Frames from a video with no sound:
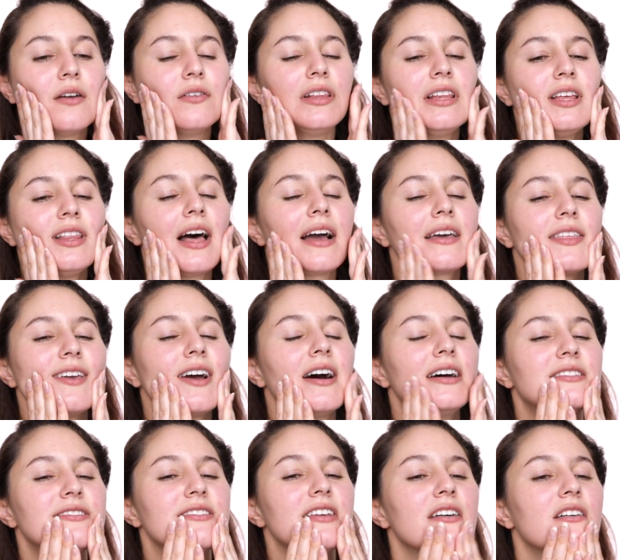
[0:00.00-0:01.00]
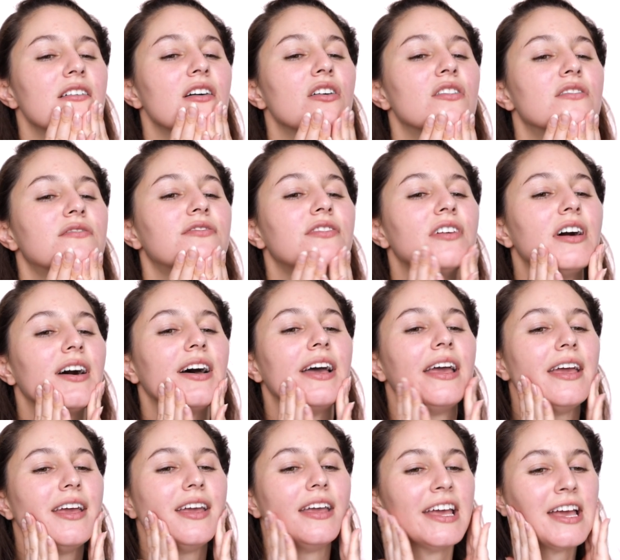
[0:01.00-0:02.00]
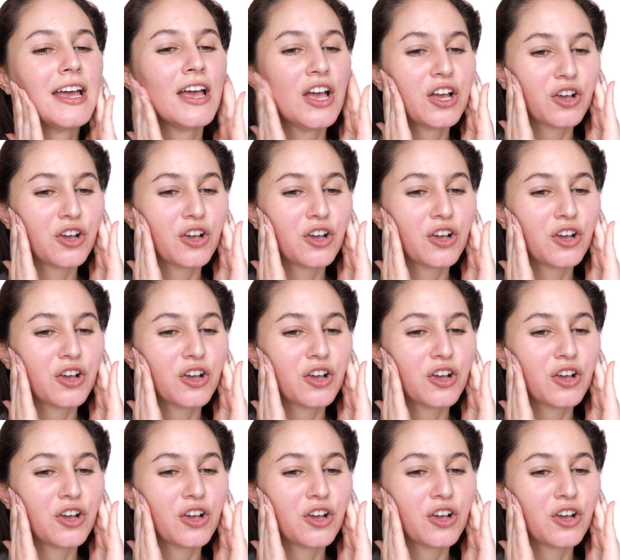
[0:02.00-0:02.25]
I really like the idea of a